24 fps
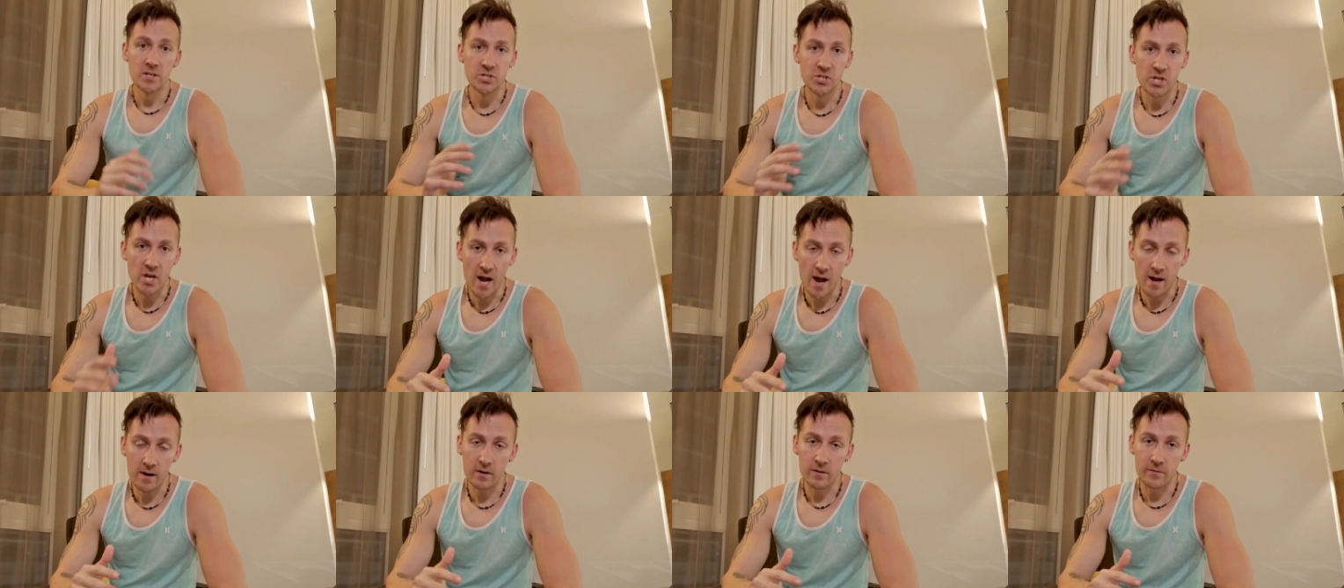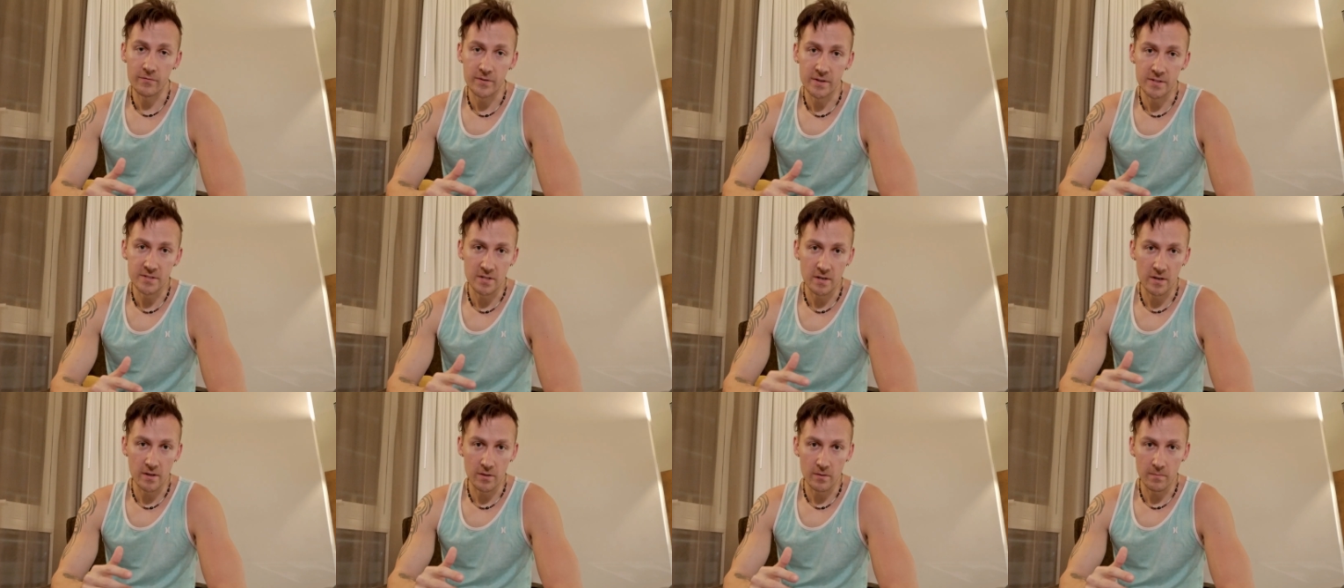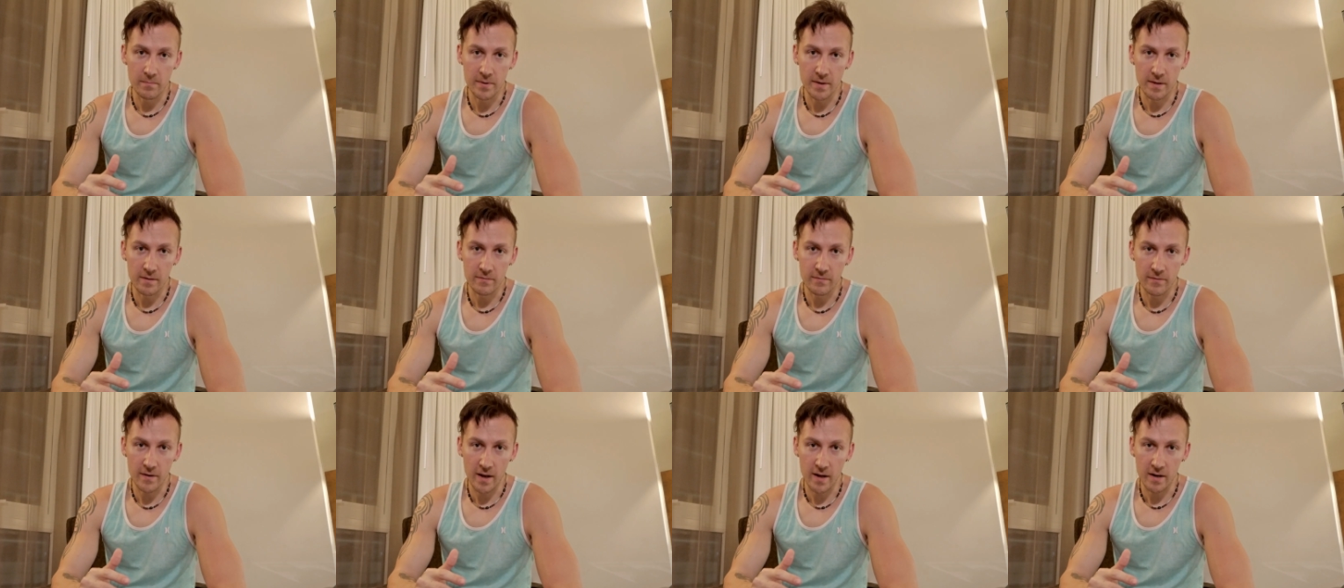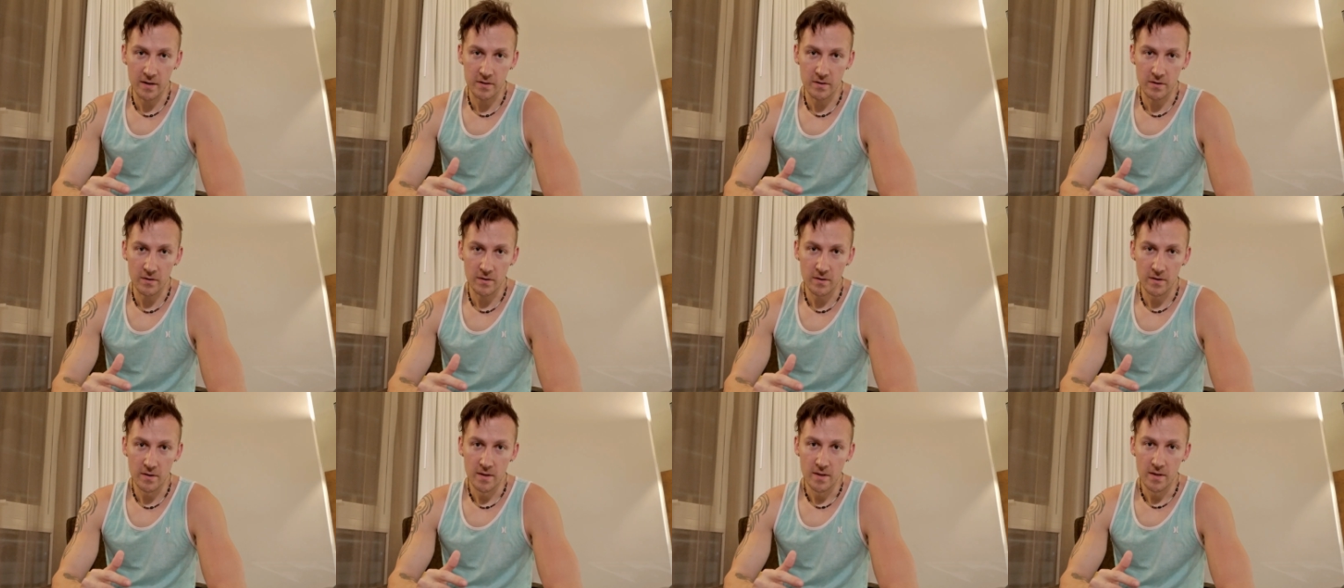Geography is another big factor.